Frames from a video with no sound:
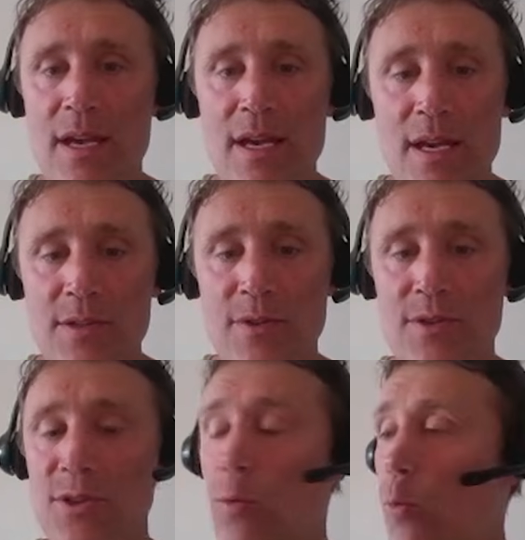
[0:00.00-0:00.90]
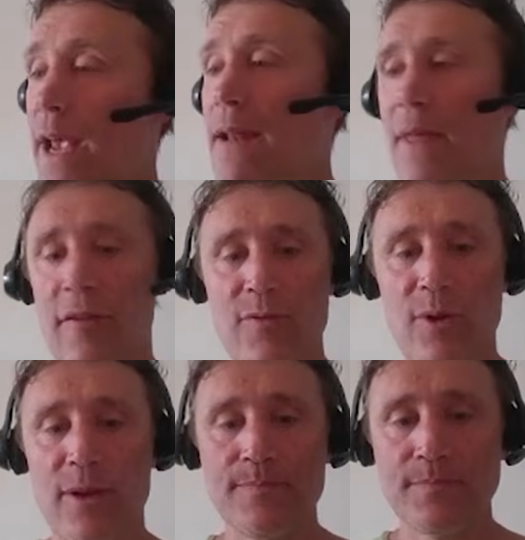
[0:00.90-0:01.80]
So there's still weight on that
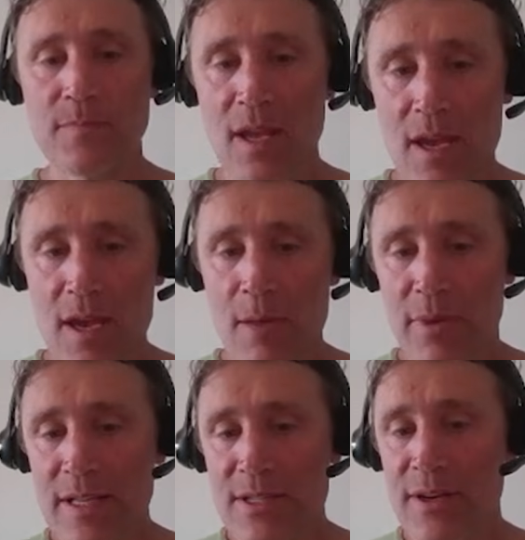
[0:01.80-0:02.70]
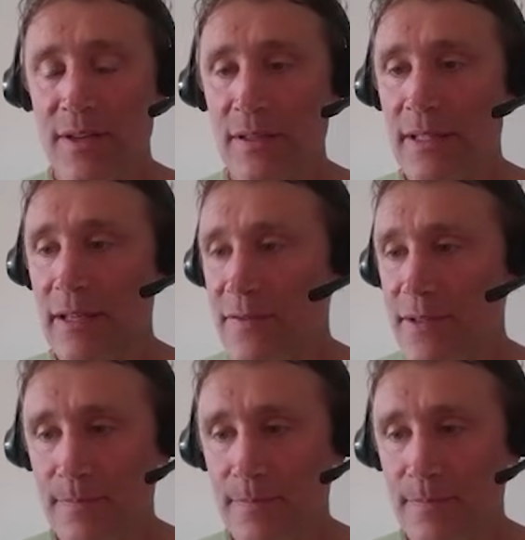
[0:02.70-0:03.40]
foot, but it's starting to lift.